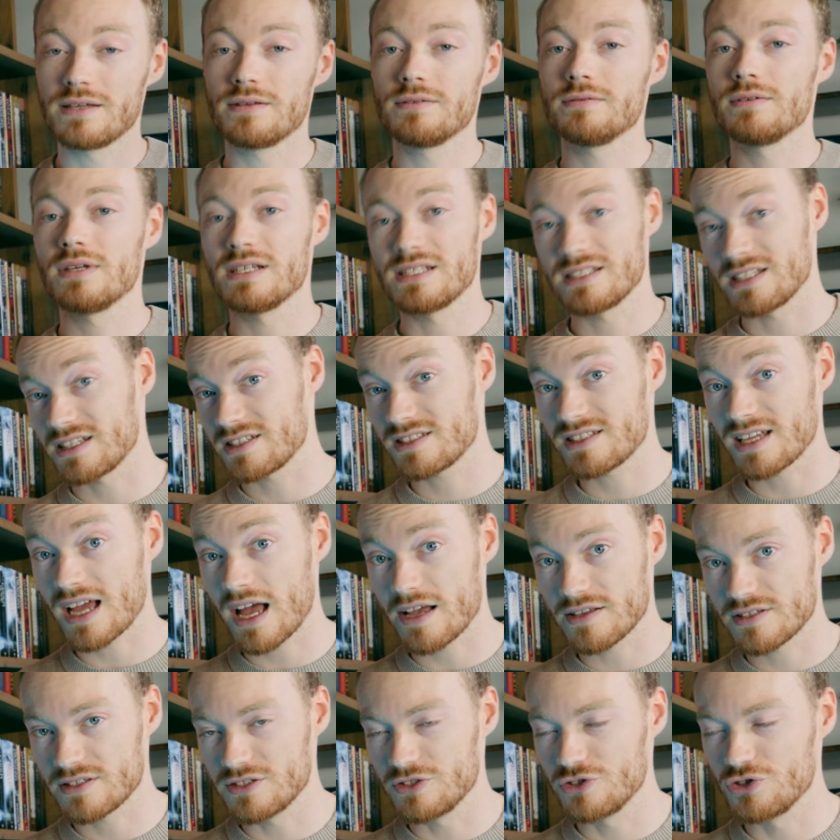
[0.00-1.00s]
His
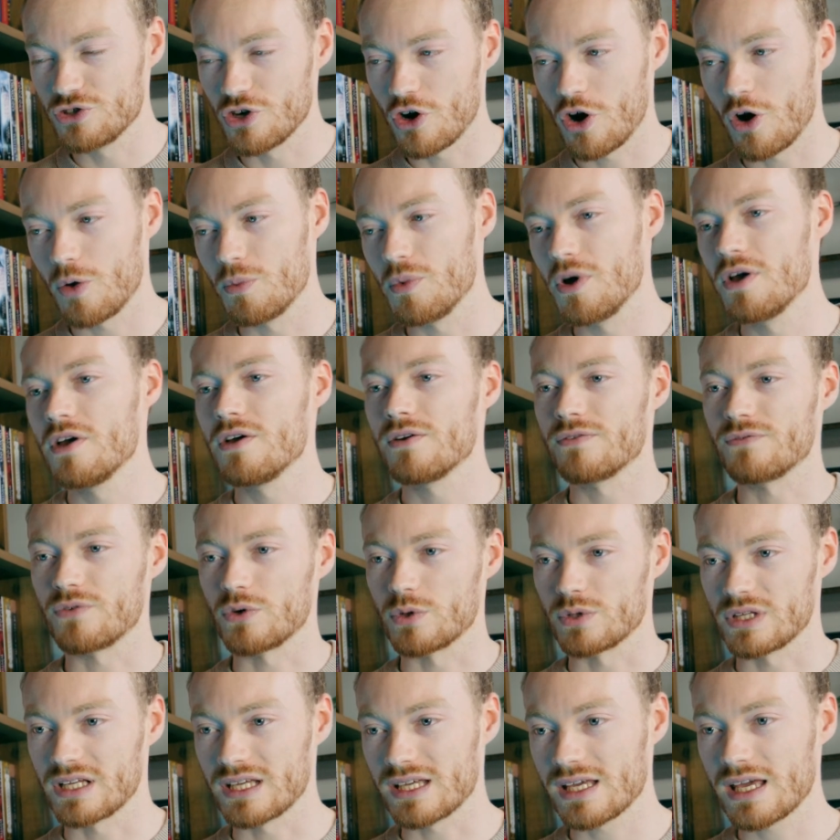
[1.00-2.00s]
assassin job
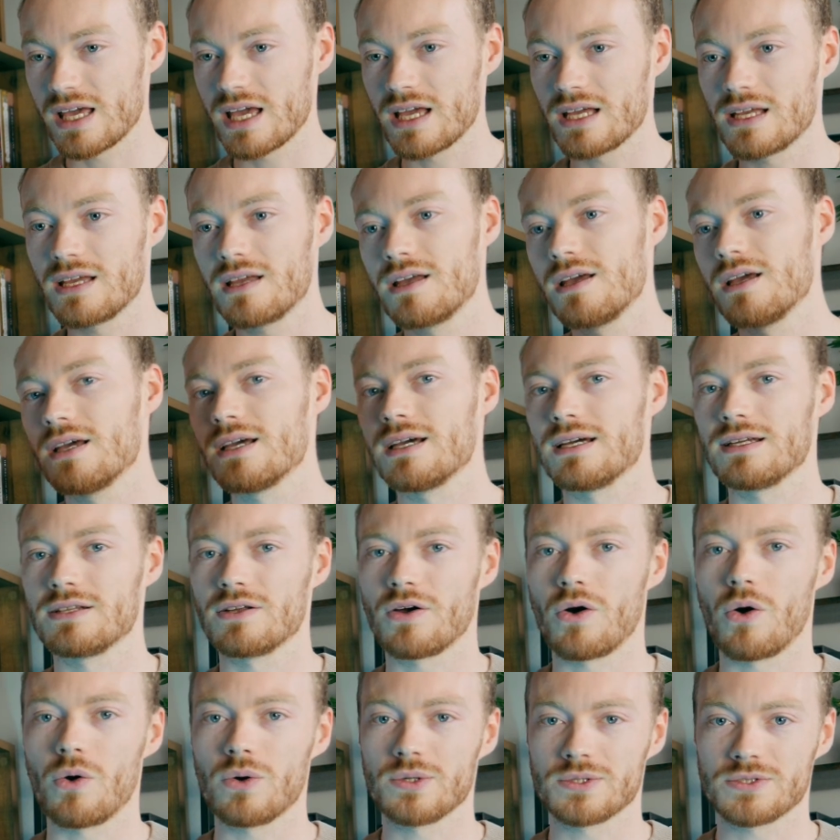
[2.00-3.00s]
for the king, and
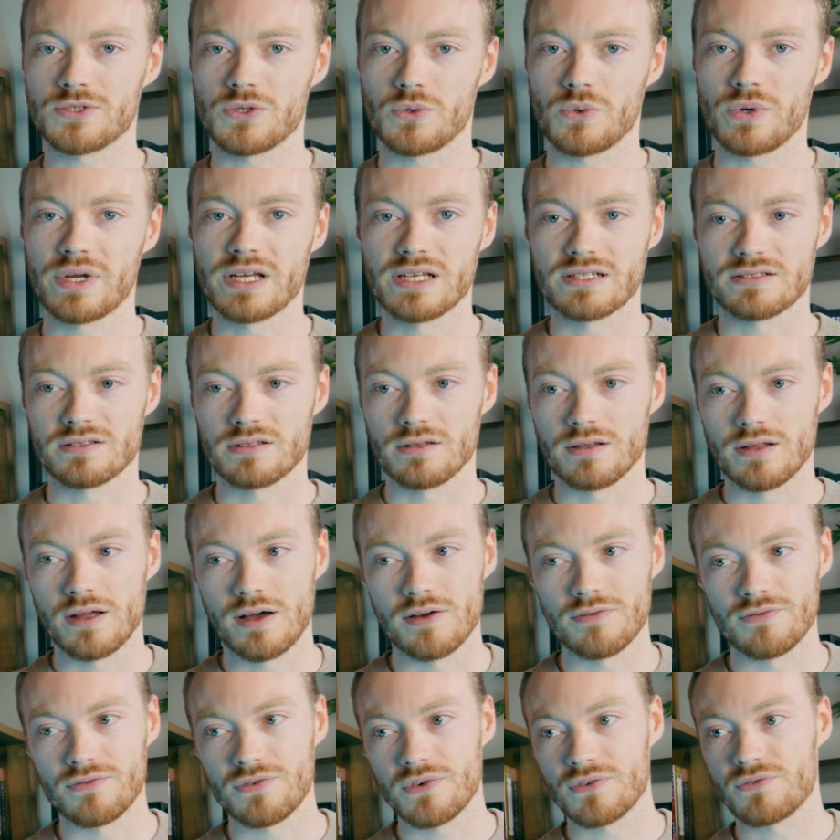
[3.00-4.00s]
also his
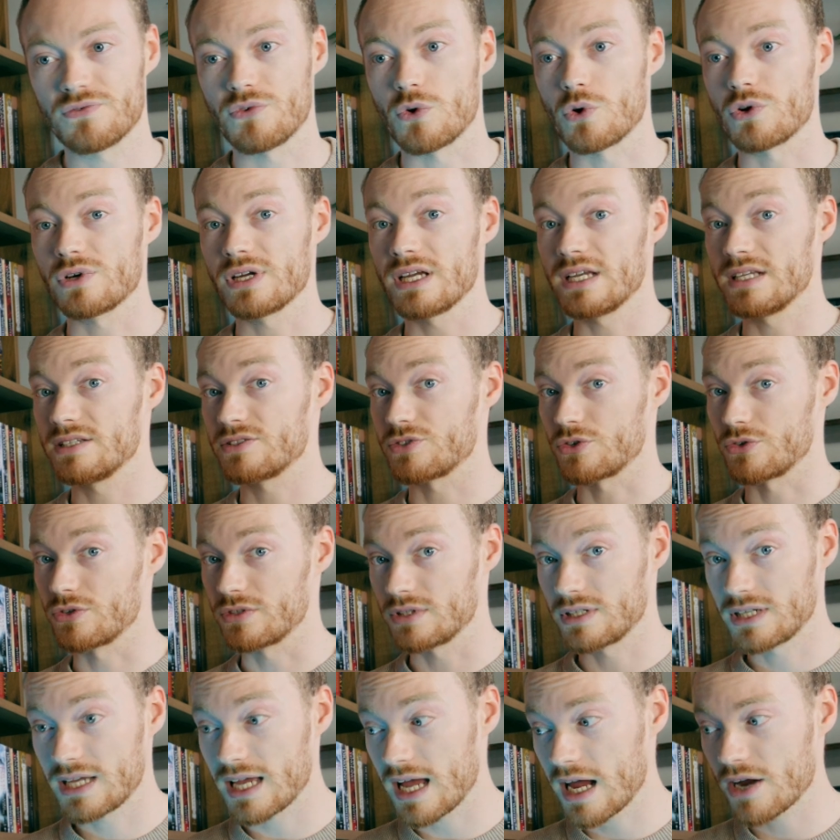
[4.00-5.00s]
love for a
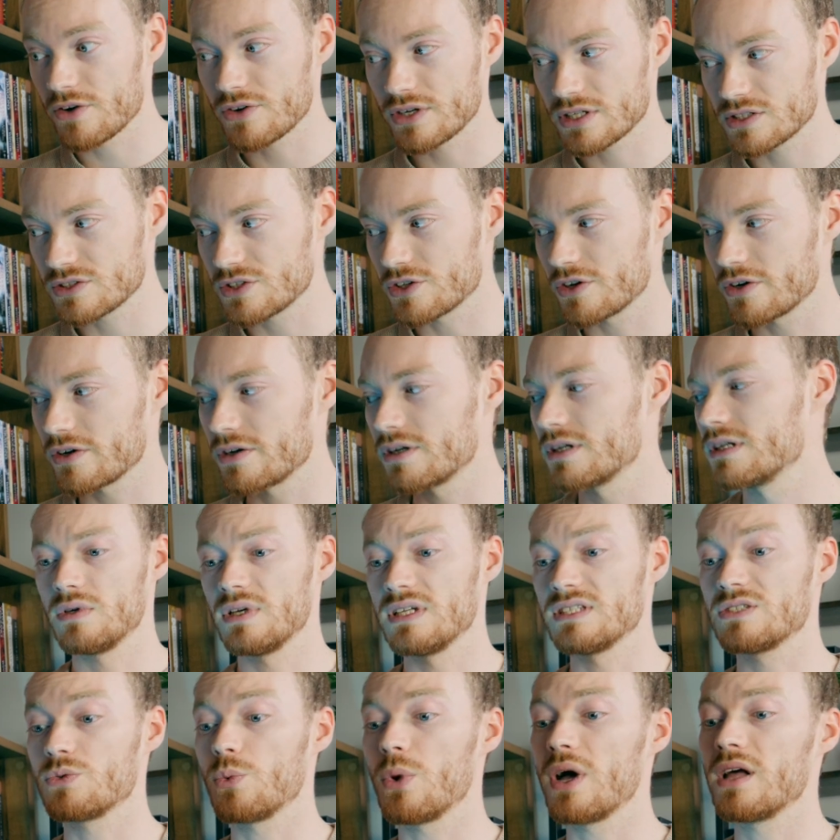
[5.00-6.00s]
certain character,
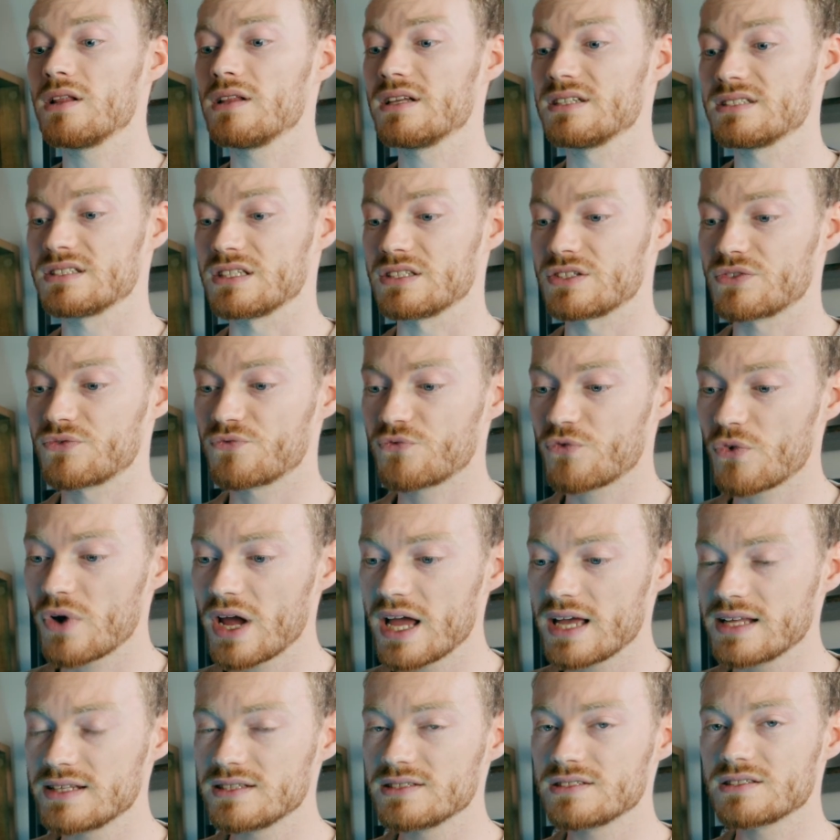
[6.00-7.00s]
as well as his
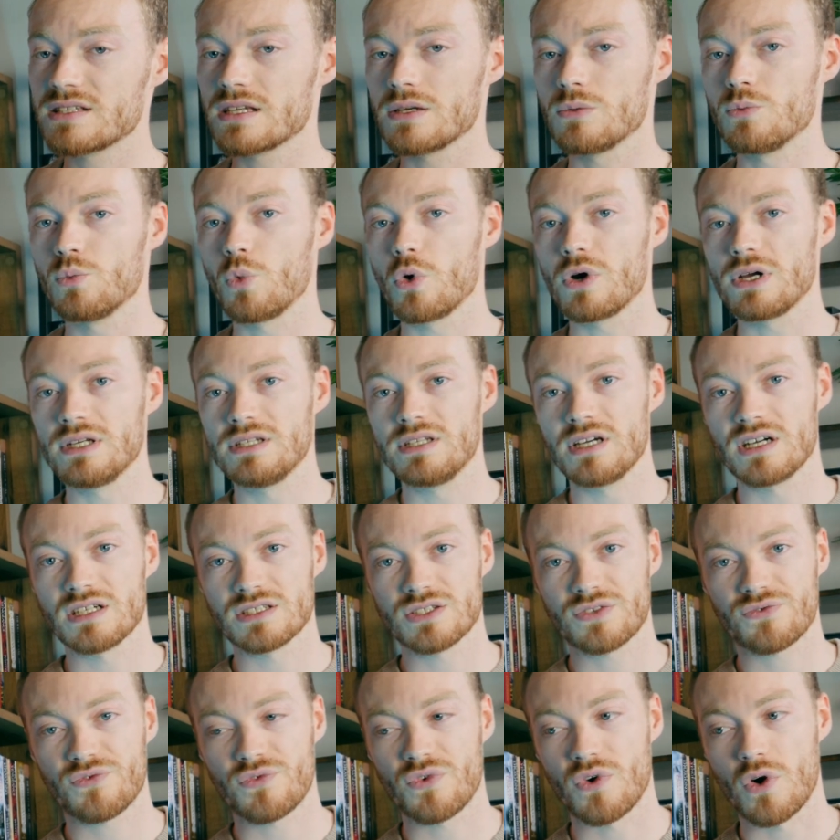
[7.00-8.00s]
friends and what he
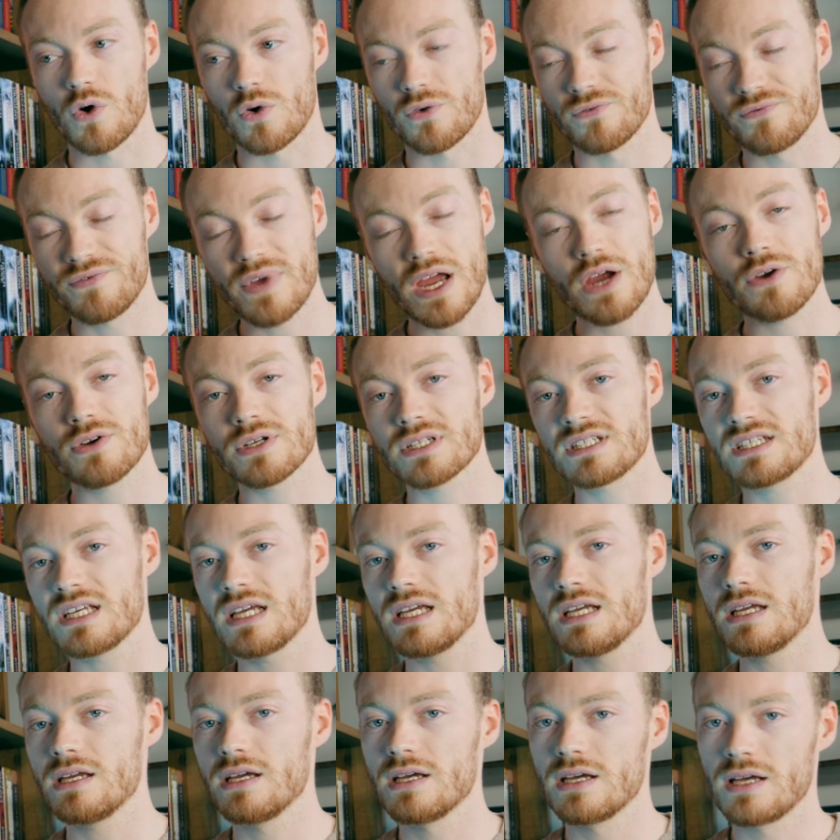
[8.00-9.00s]
does for
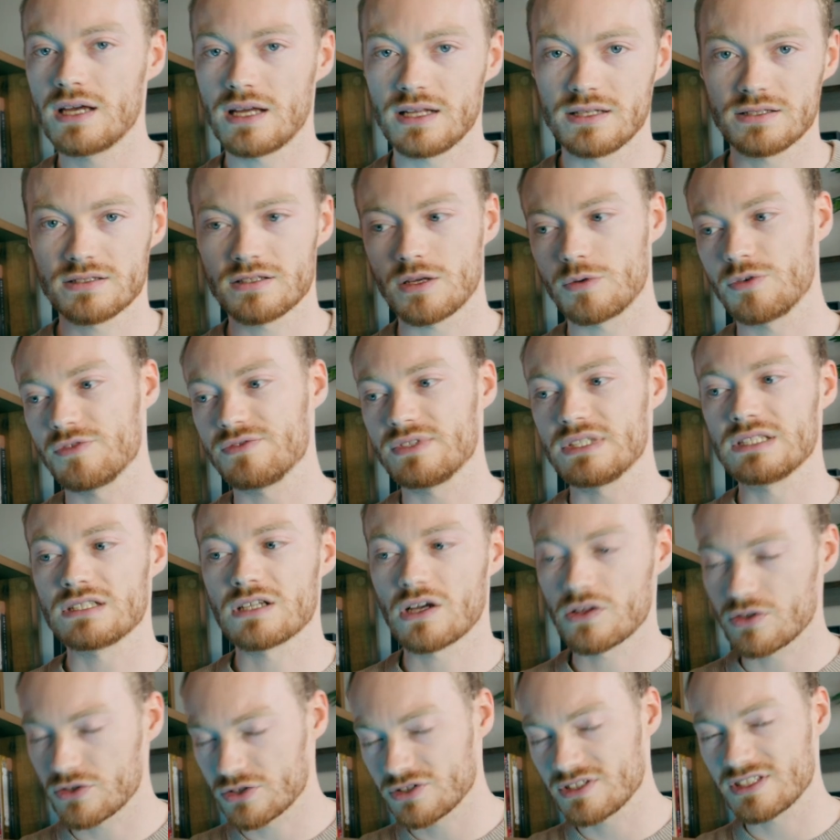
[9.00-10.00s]
Verity and some of these
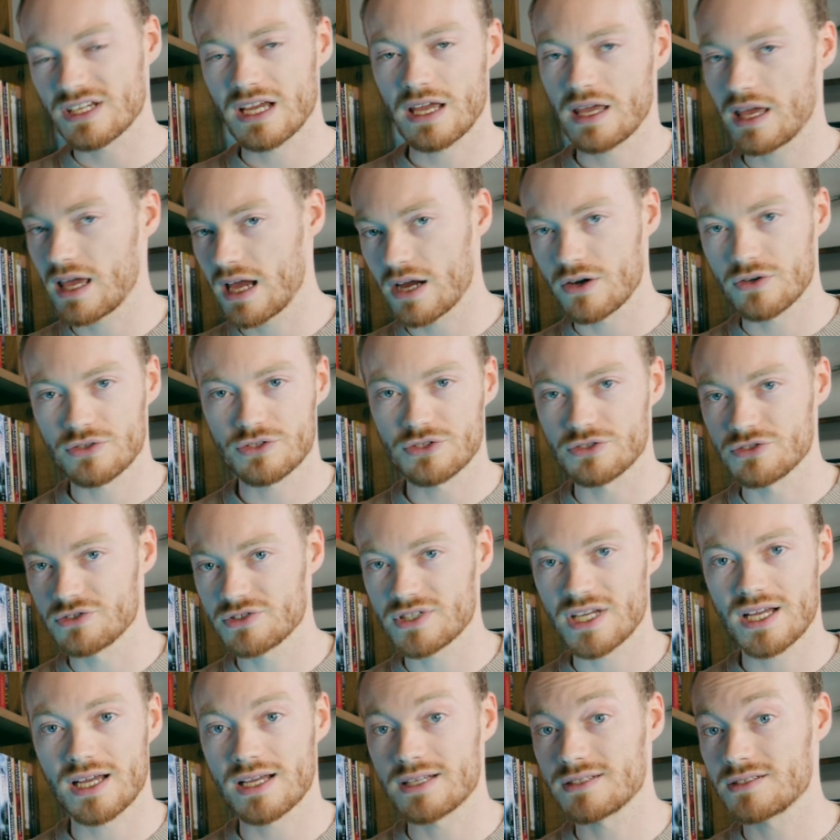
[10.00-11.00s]
other side characters
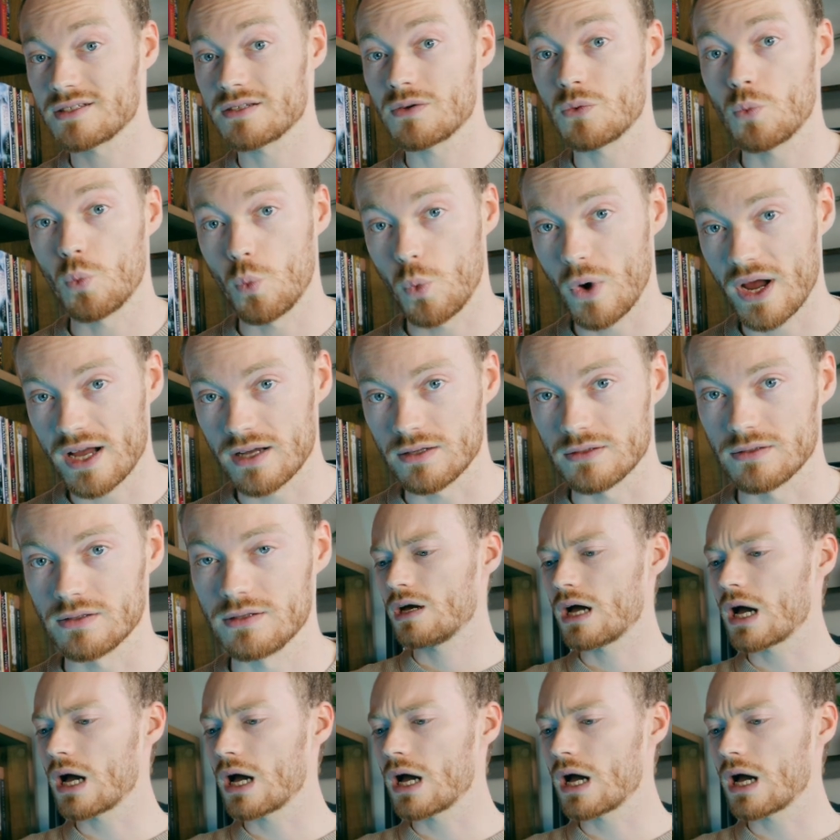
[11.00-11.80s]
as well.